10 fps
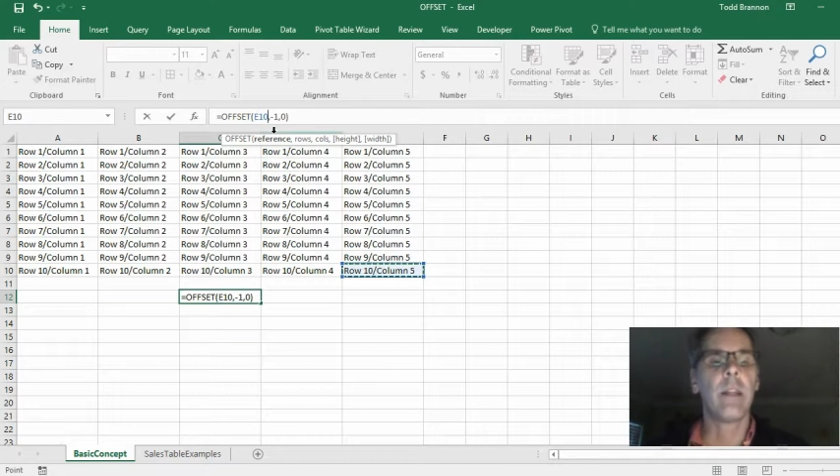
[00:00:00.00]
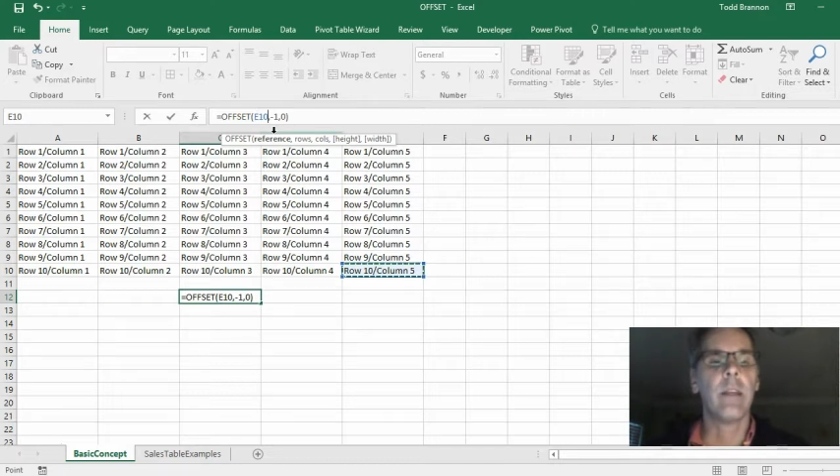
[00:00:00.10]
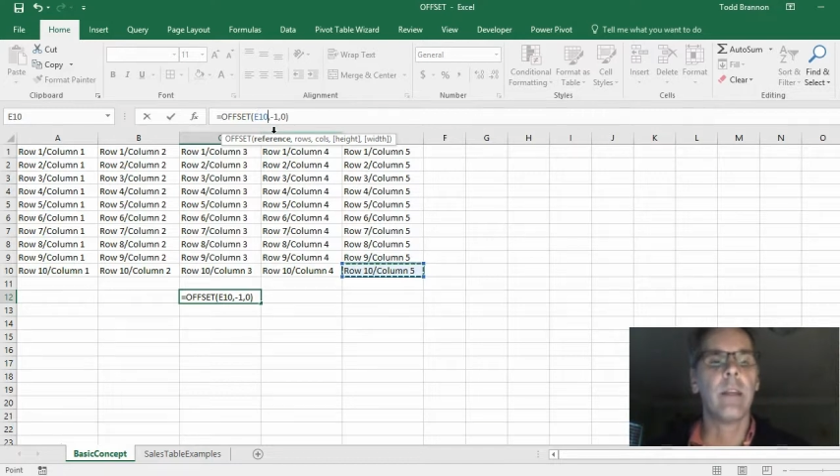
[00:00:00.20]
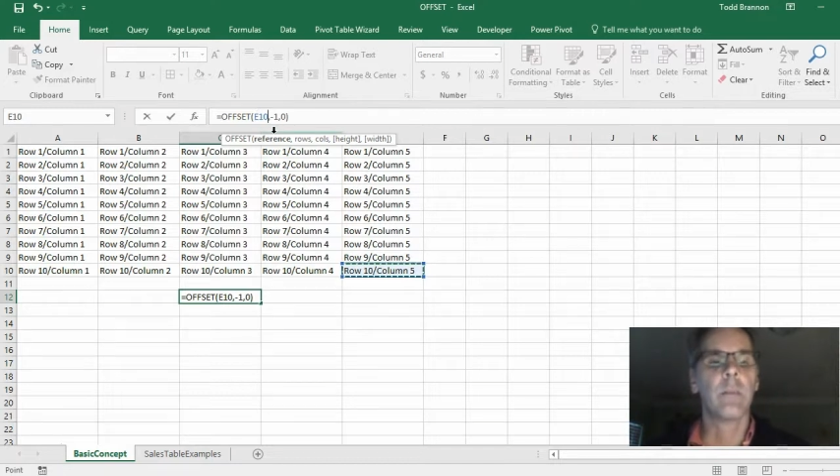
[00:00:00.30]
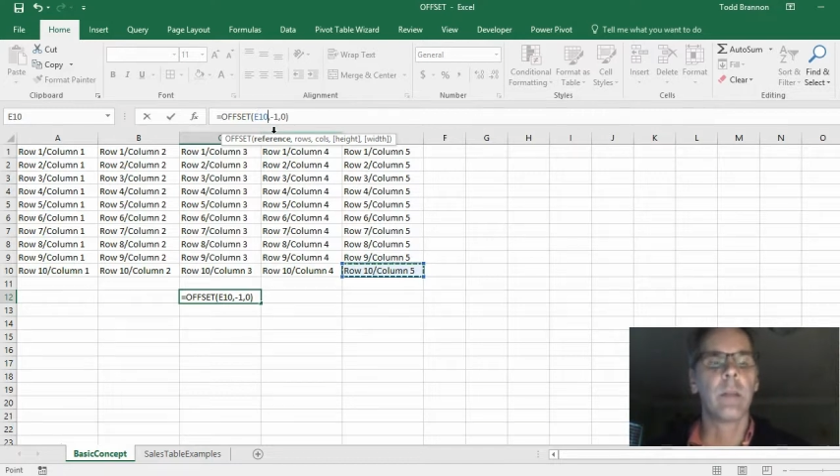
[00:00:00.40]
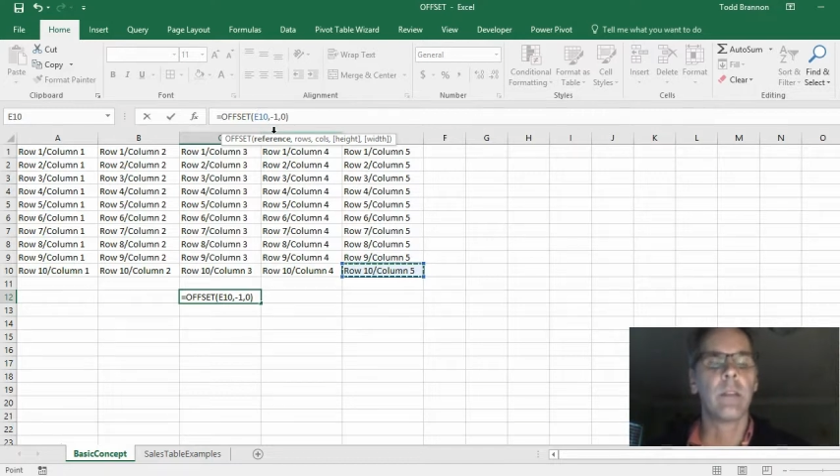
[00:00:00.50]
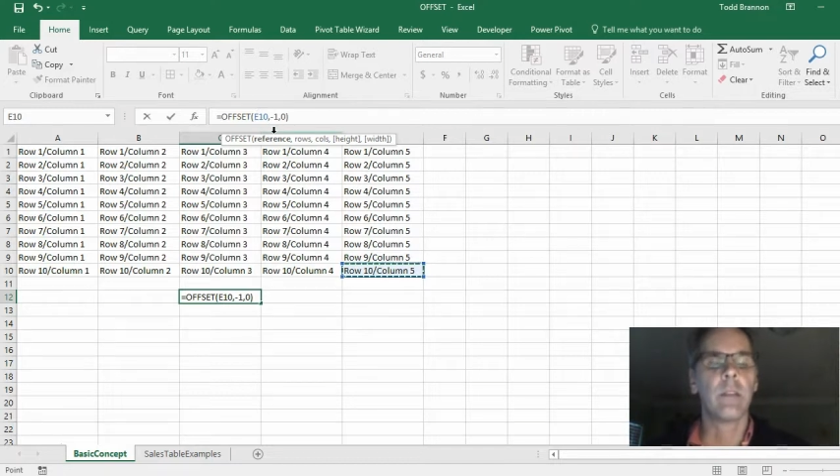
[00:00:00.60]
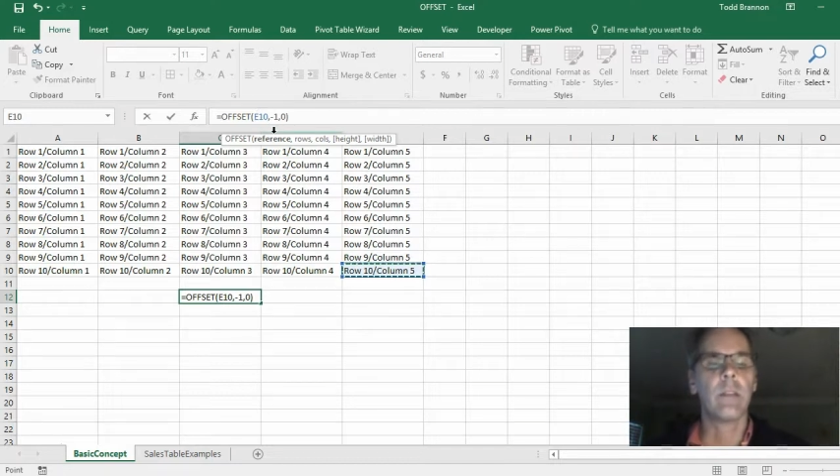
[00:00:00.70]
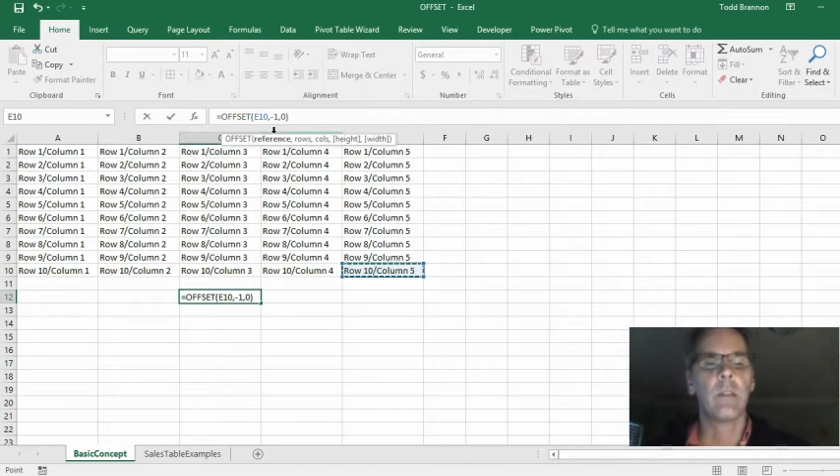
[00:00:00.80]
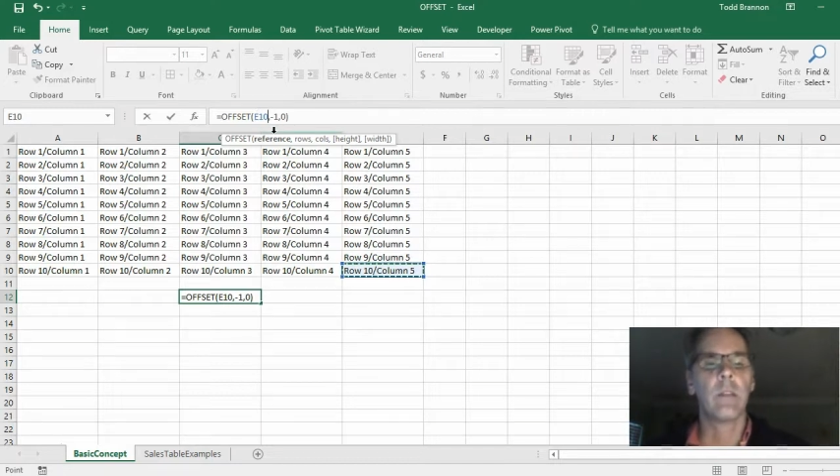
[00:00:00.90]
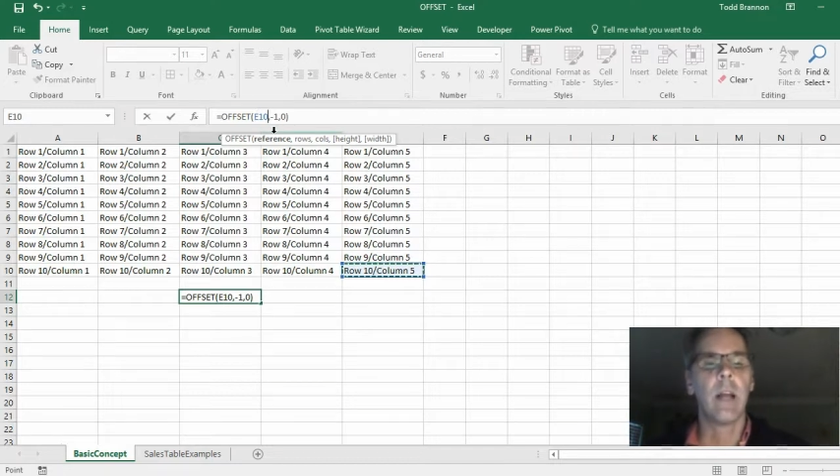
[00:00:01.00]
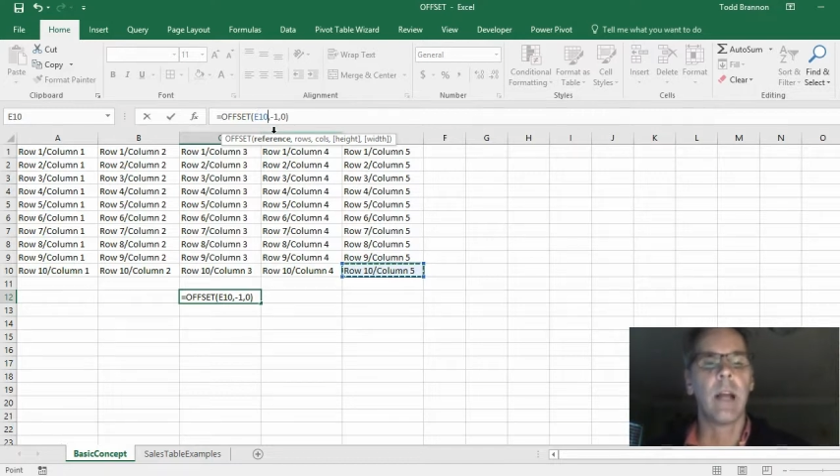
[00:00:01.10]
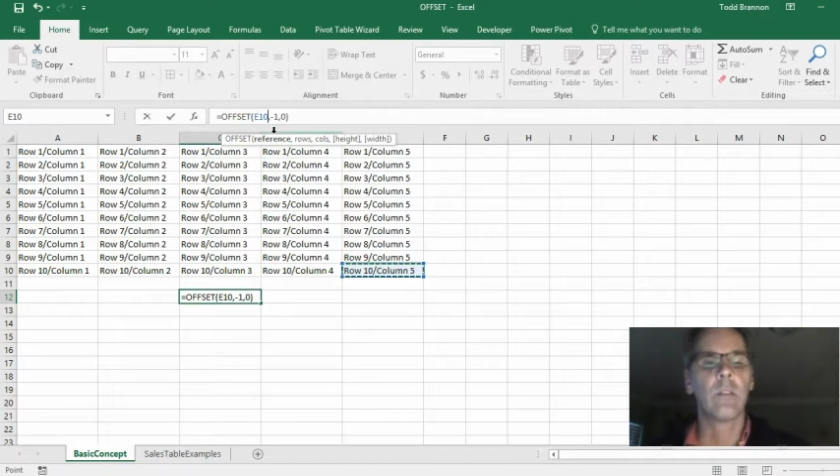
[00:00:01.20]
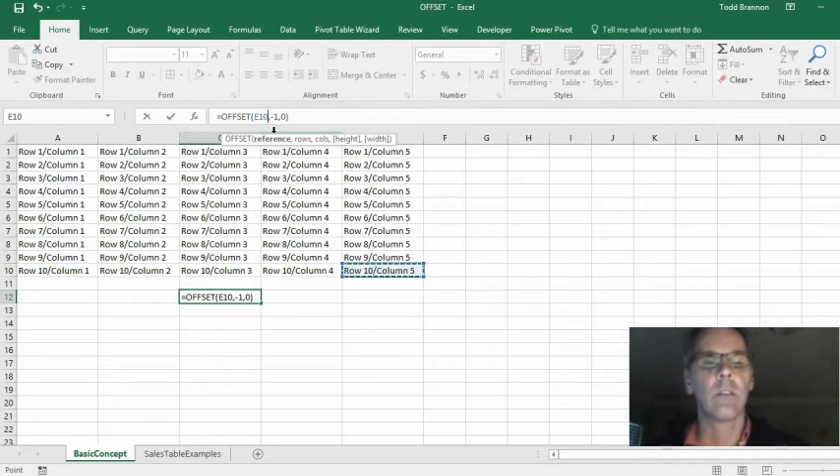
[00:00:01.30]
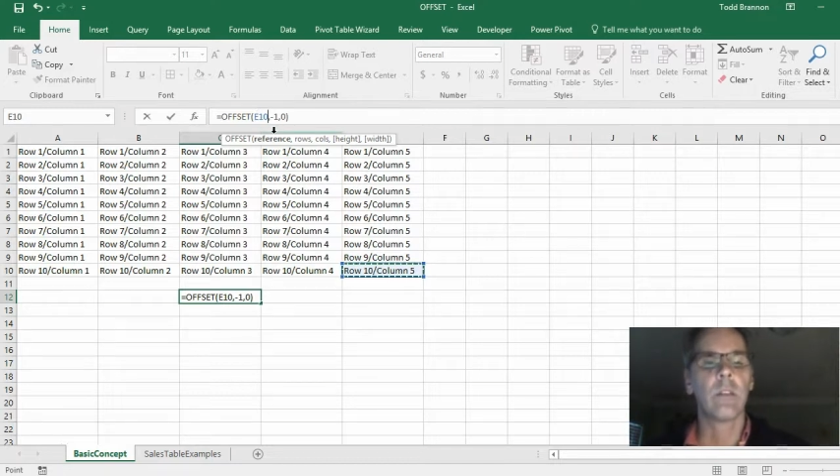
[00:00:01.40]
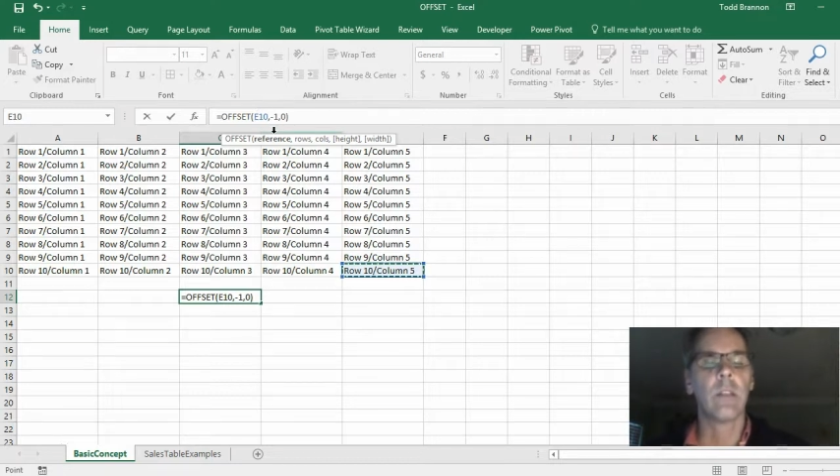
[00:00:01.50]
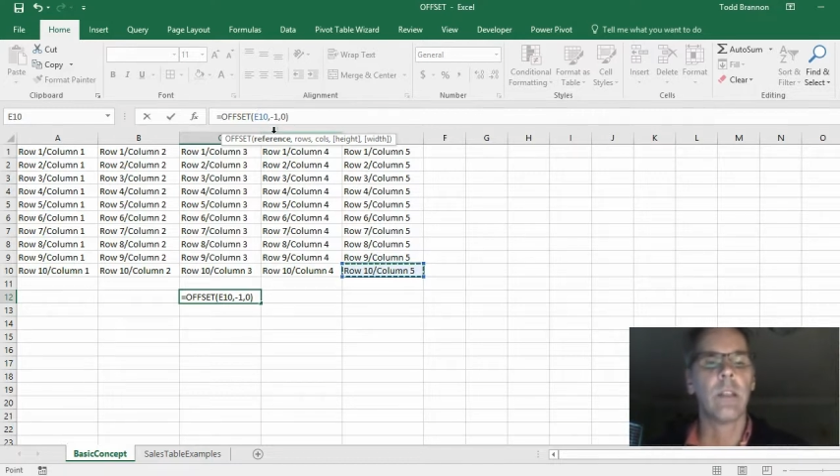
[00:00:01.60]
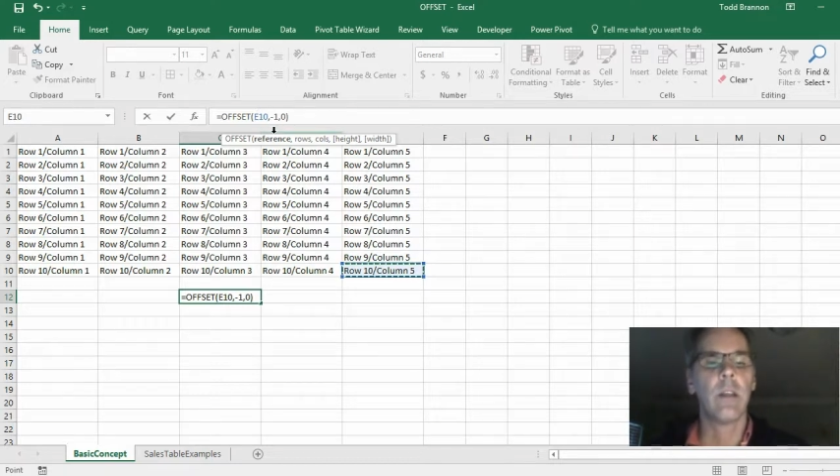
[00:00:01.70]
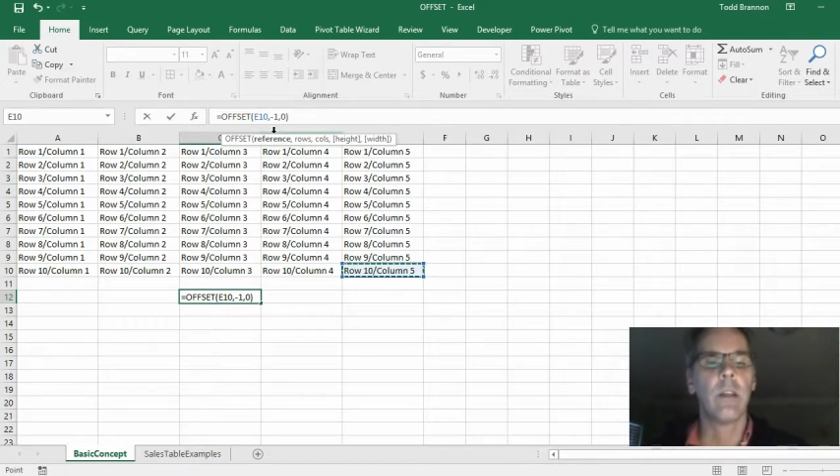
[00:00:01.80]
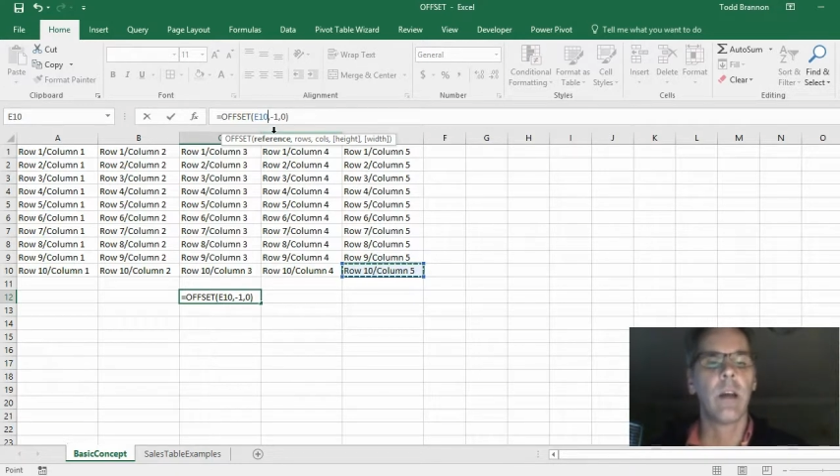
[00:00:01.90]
is because this will actually